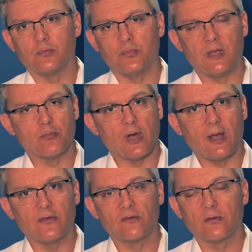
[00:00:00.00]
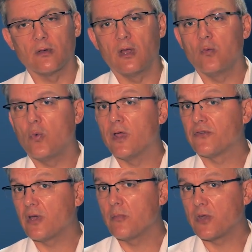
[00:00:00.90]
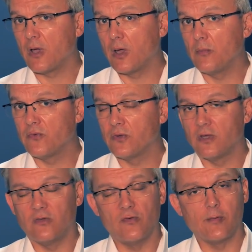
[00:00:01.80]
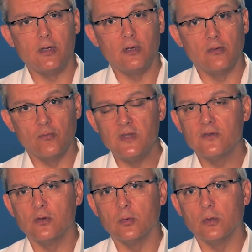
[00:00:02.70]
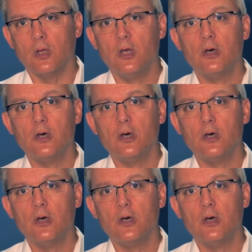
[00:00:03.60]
big brakes, and where sometimes it is very reasonable